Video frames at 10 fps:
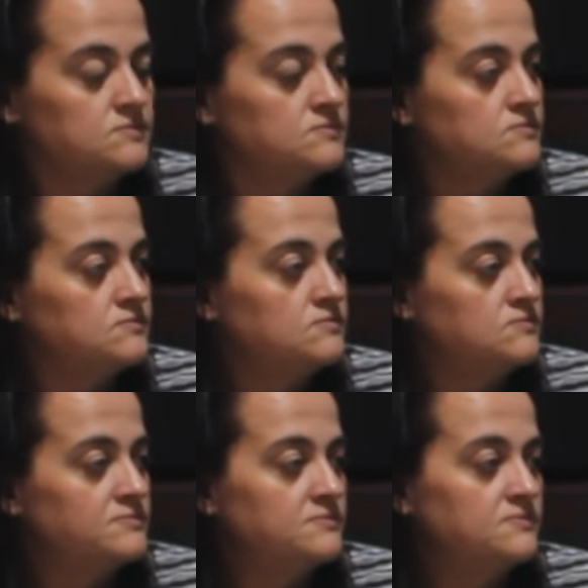
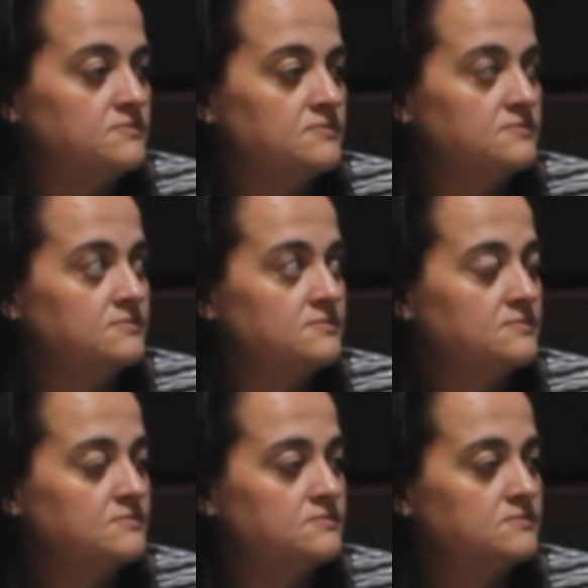
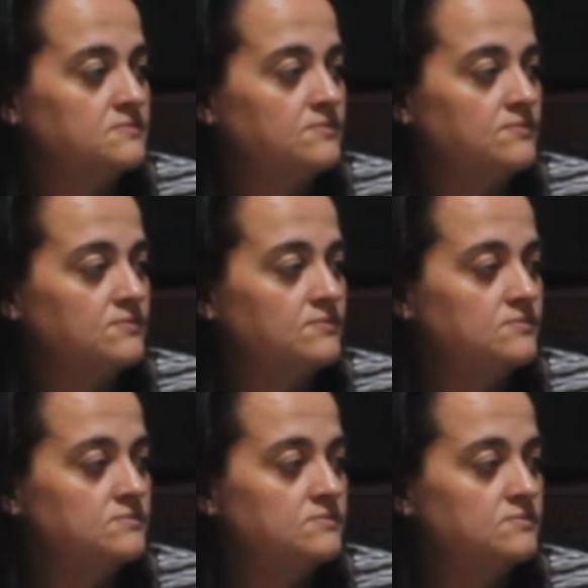
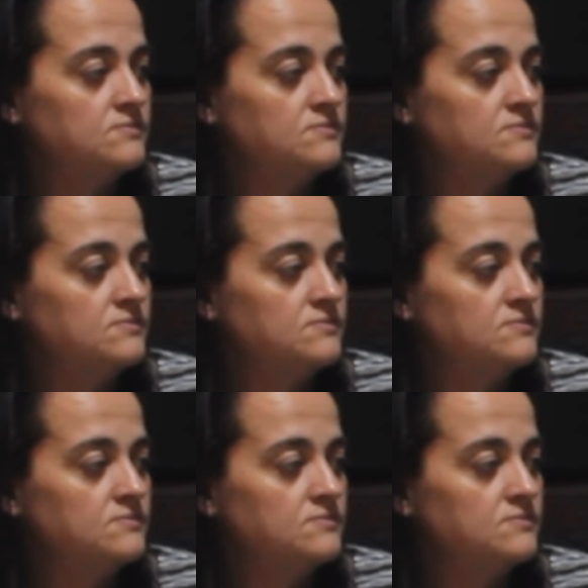(silent)